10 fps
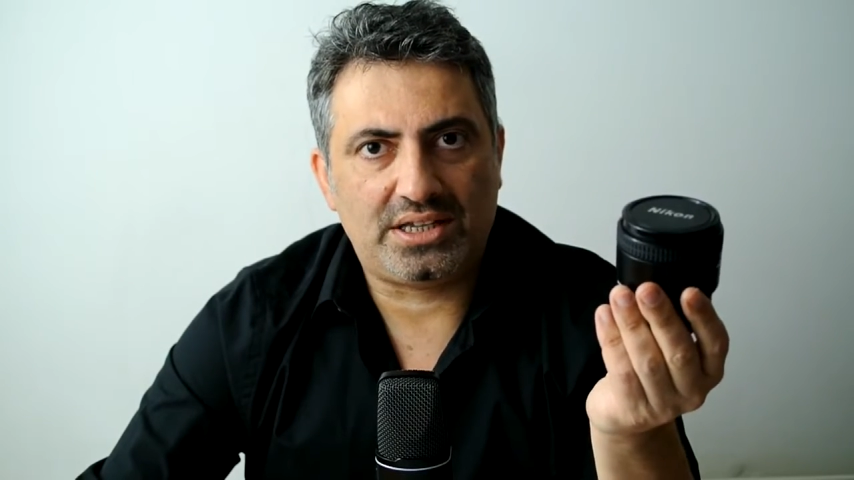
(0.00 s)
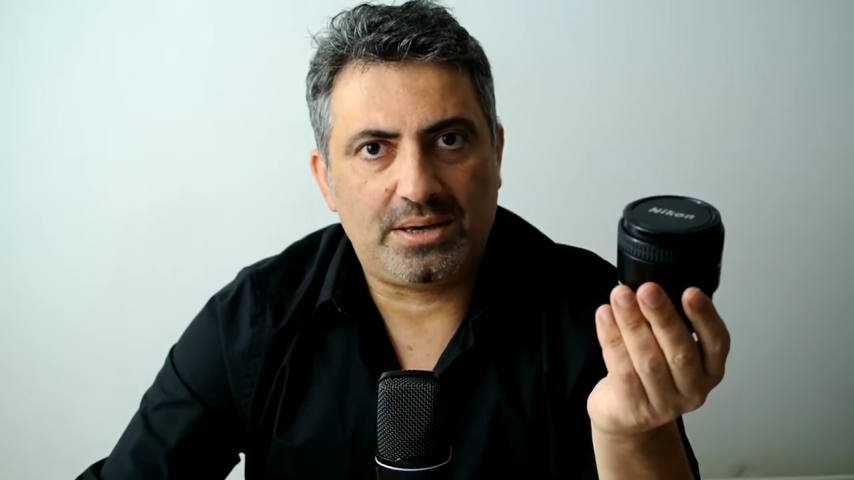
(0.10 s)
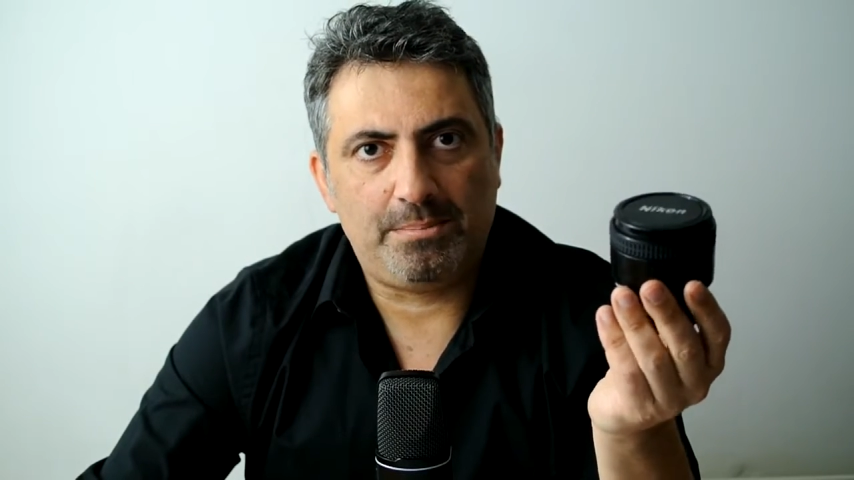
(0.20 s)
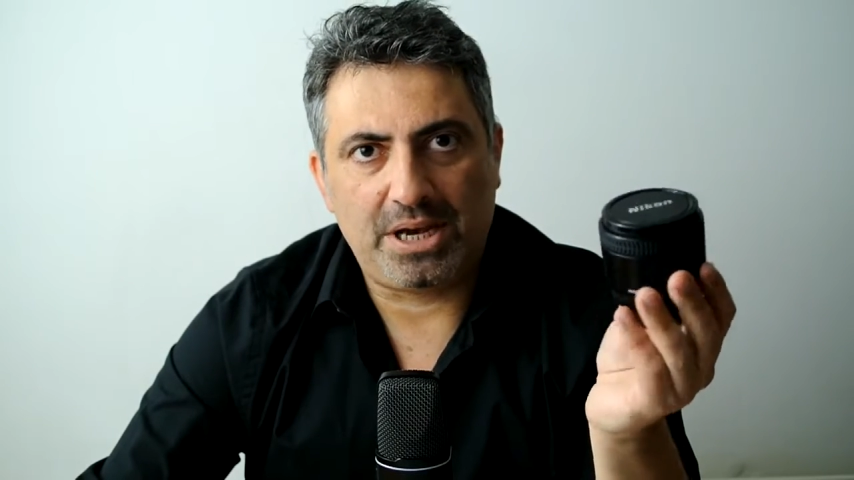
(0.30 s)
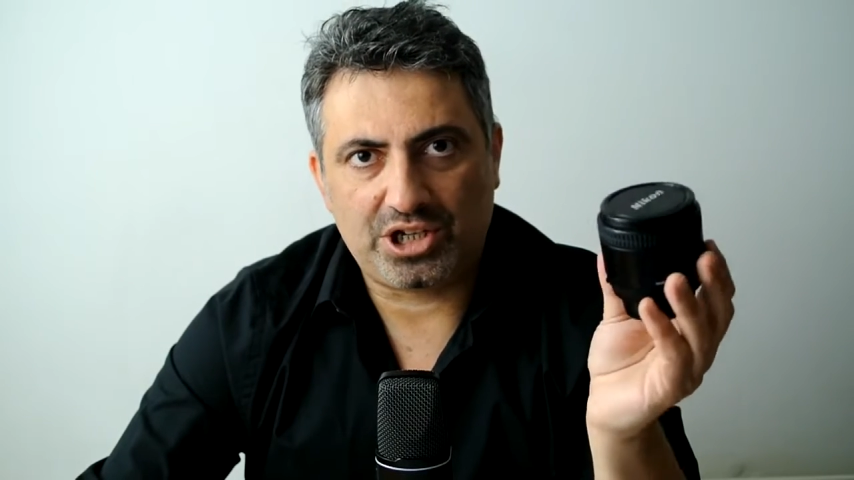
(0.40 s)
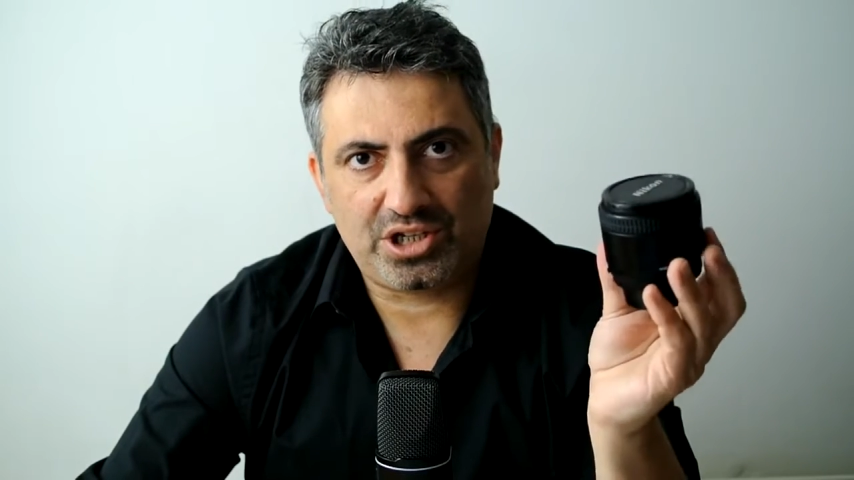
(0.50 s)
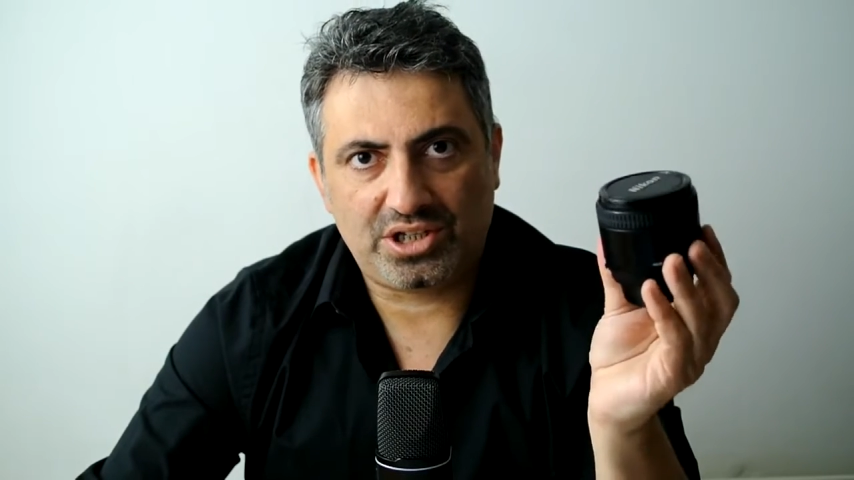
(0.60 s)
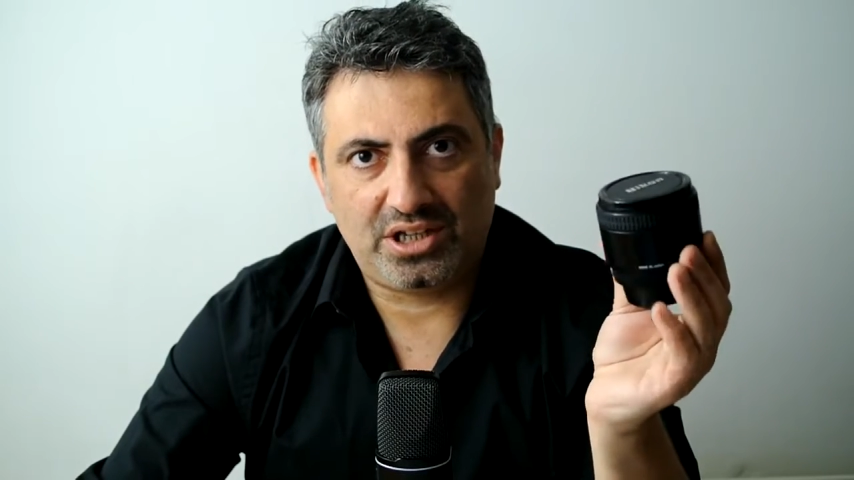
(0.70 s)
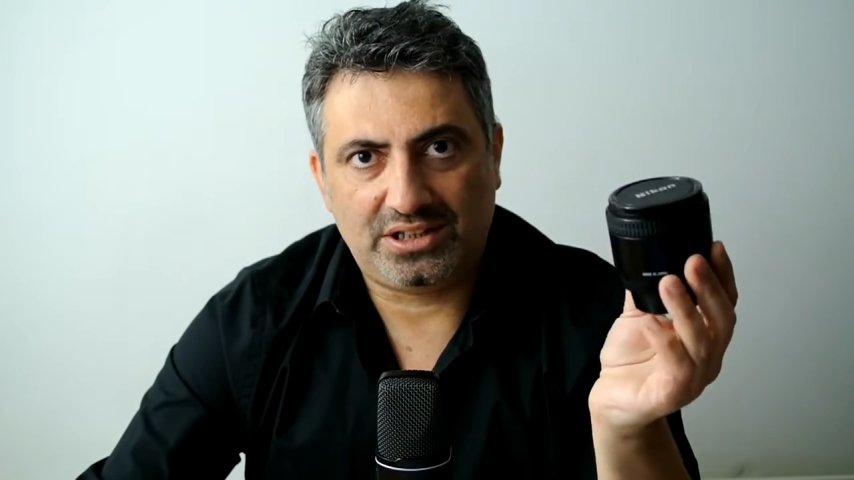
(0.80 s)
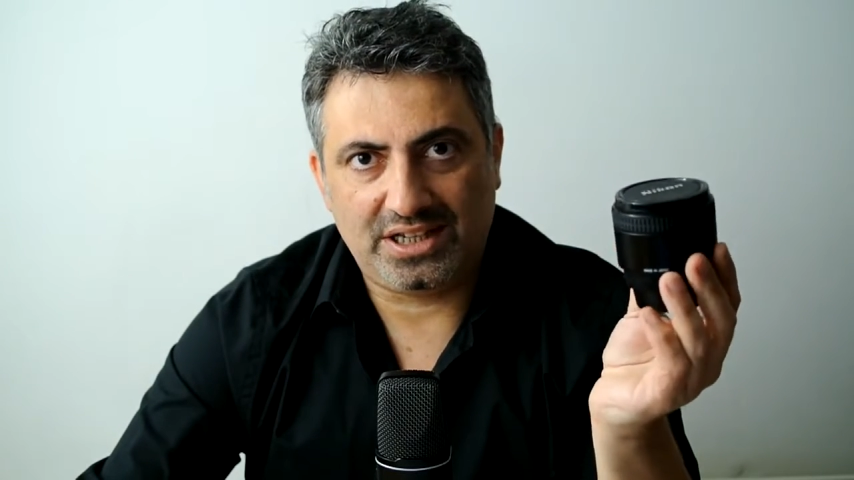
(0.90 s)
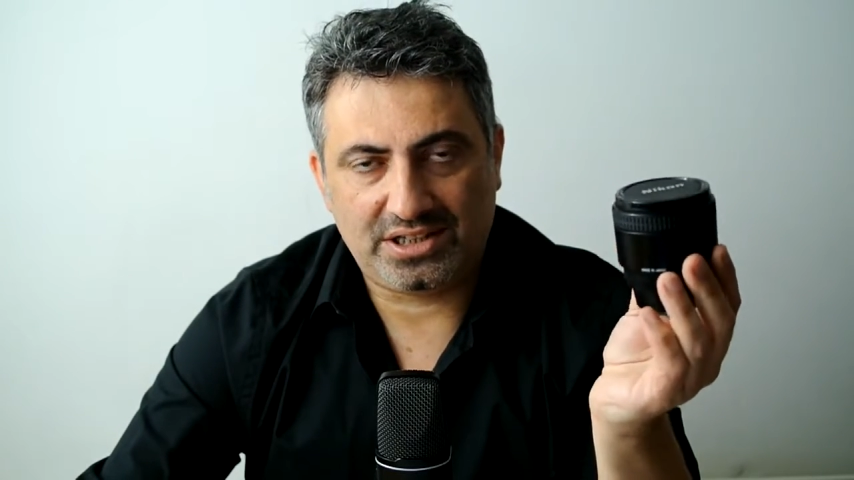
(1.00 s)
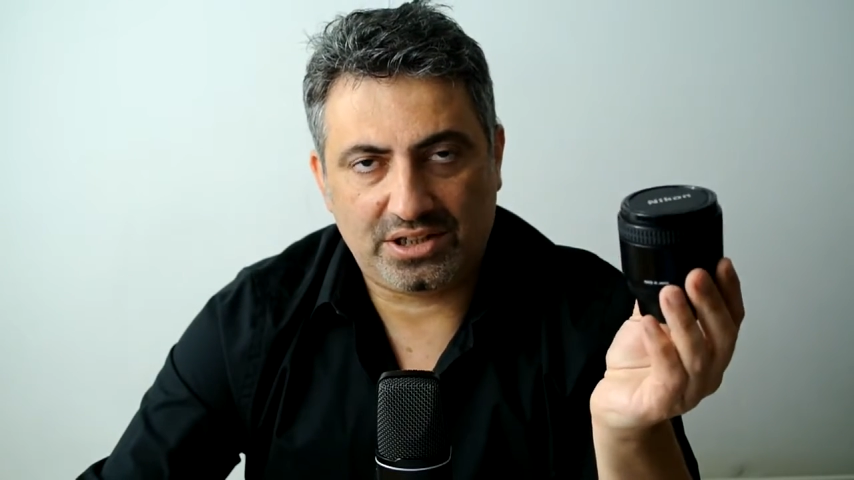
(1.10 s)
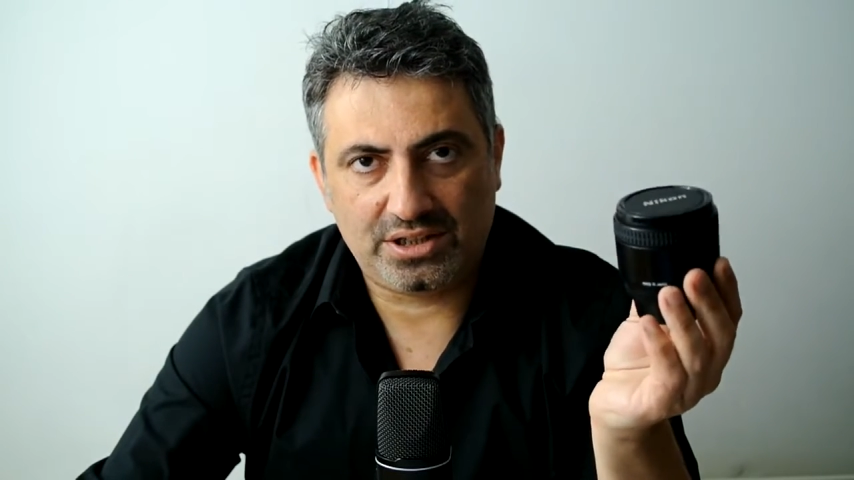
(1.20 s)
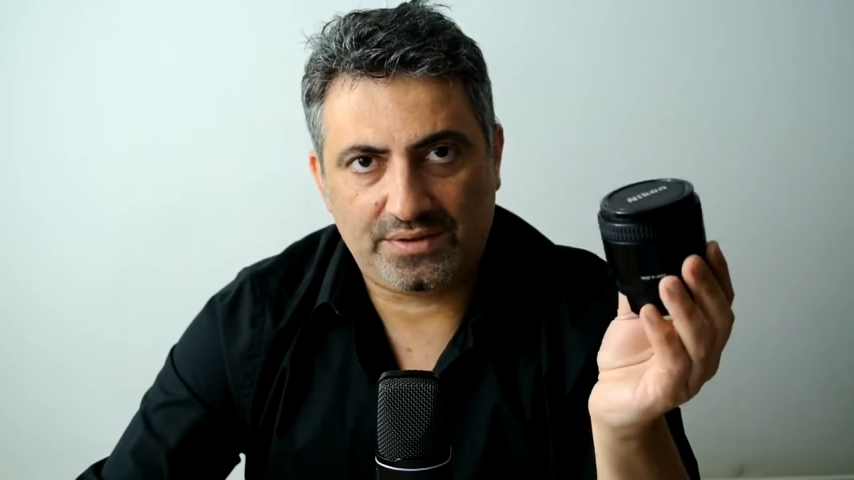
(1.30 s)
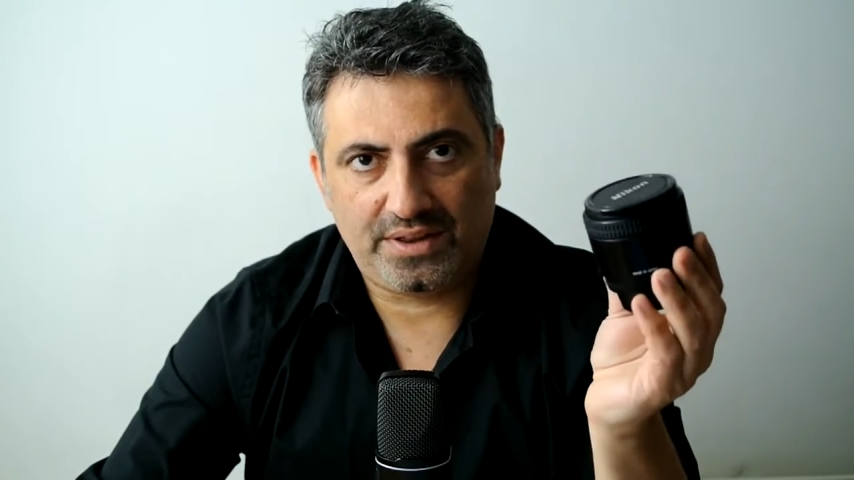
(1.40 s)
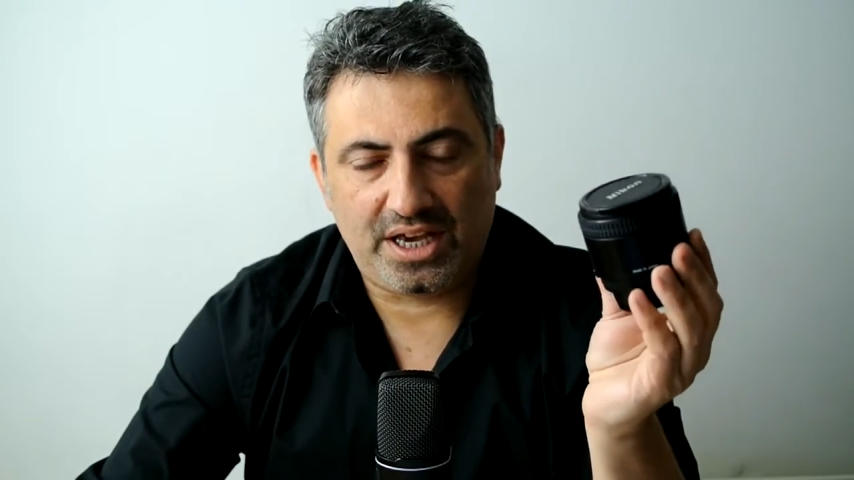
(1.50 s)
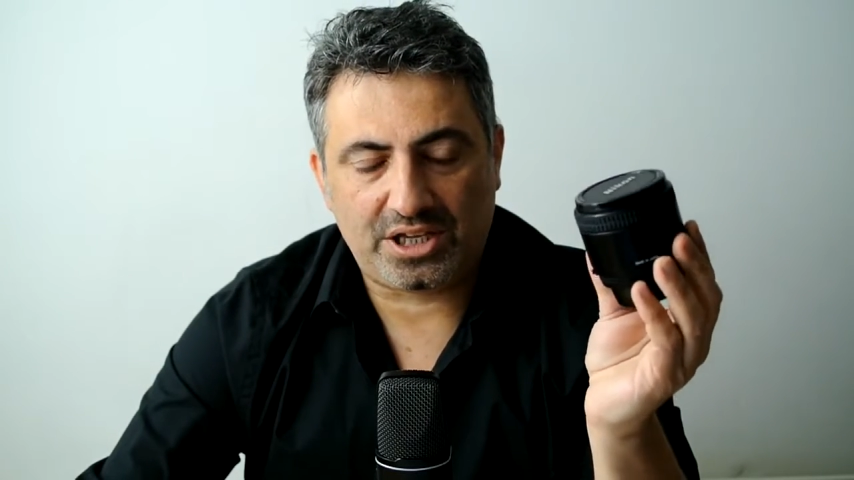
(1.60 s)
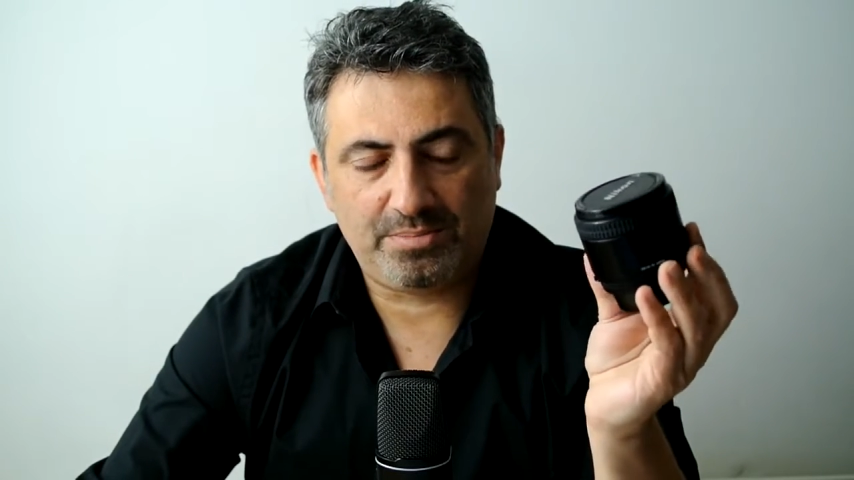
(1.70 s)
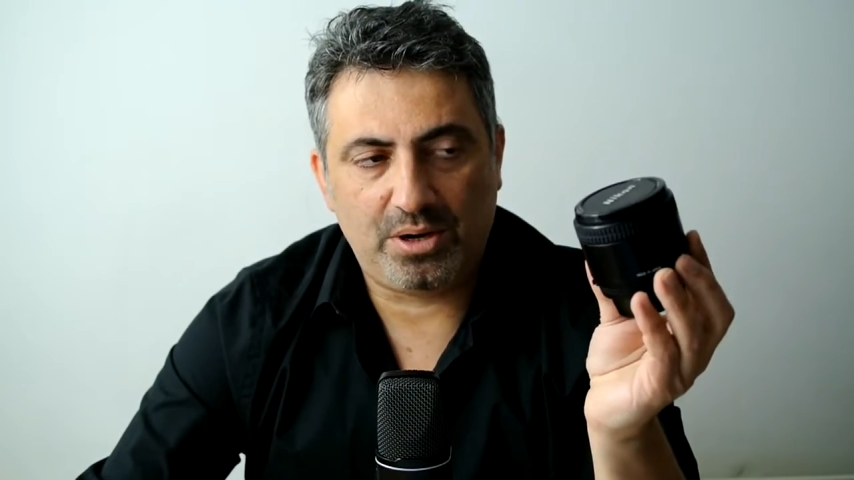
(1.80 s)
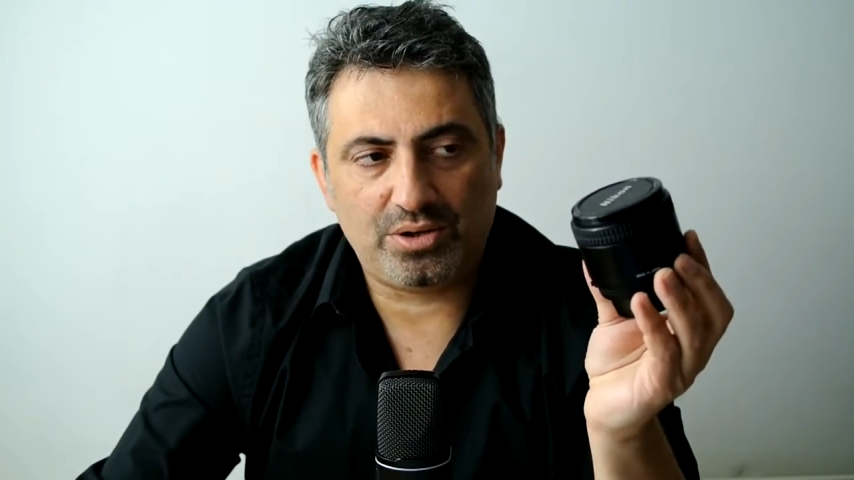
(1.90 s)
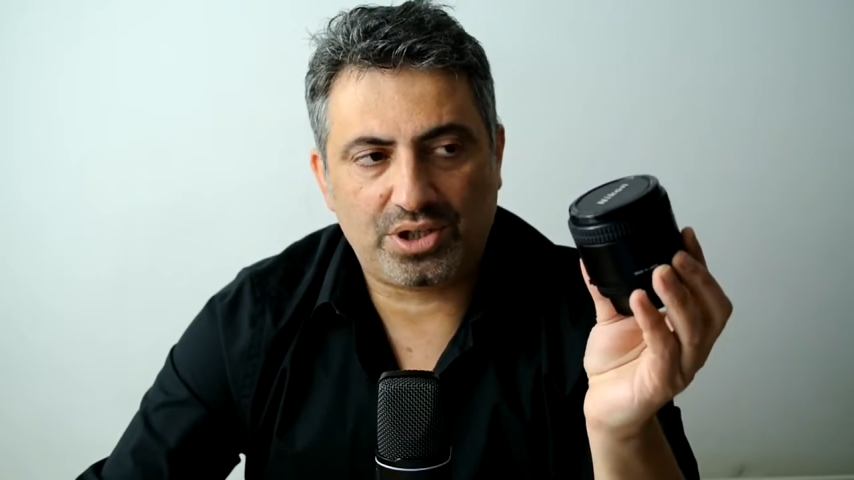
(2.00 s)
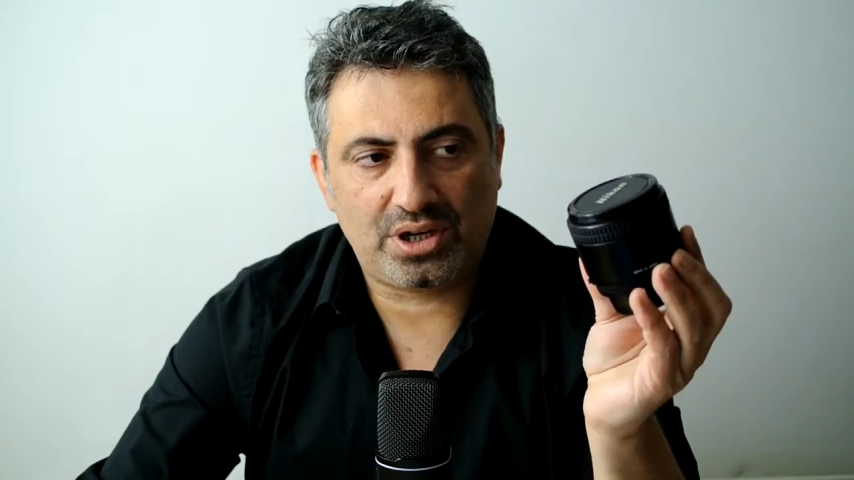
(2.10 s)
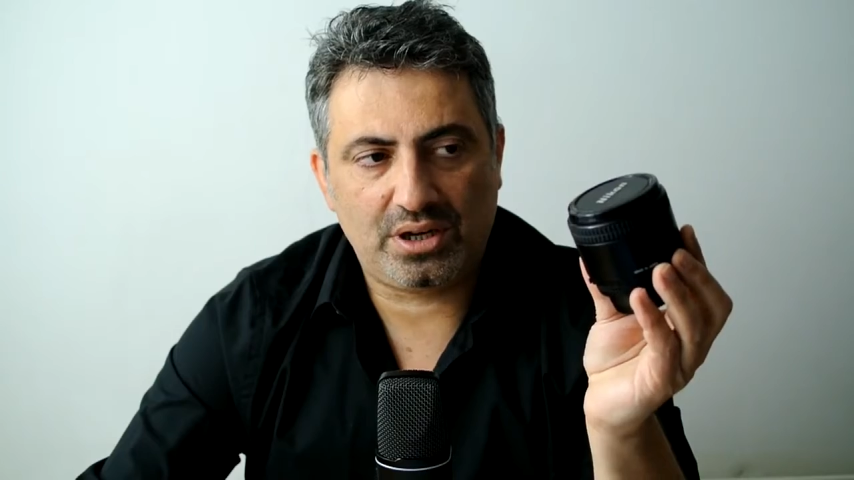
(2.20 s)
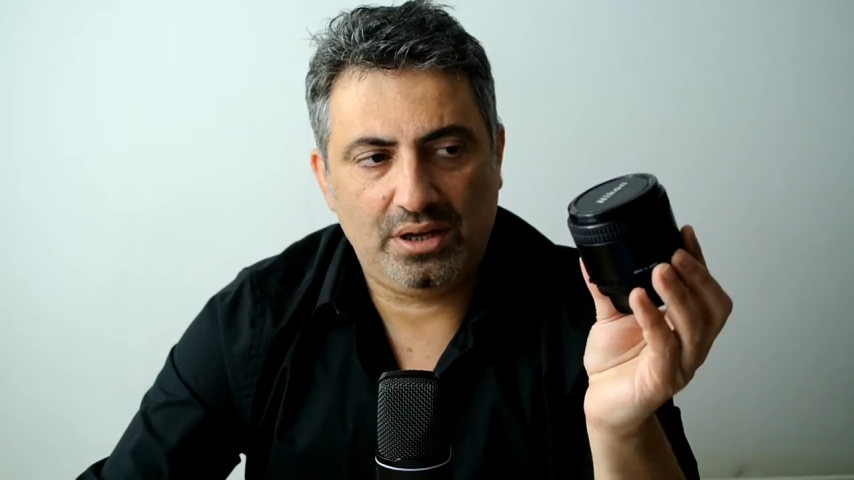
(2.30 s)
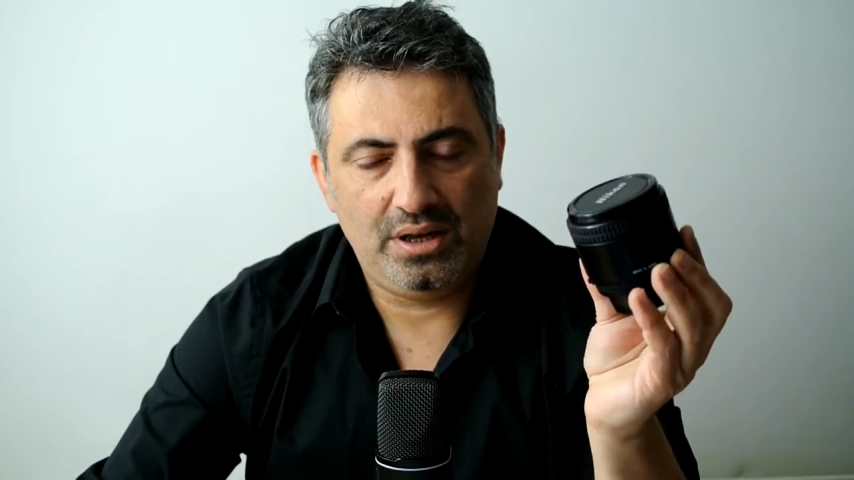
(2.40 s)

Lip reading: measures distance for the exposure,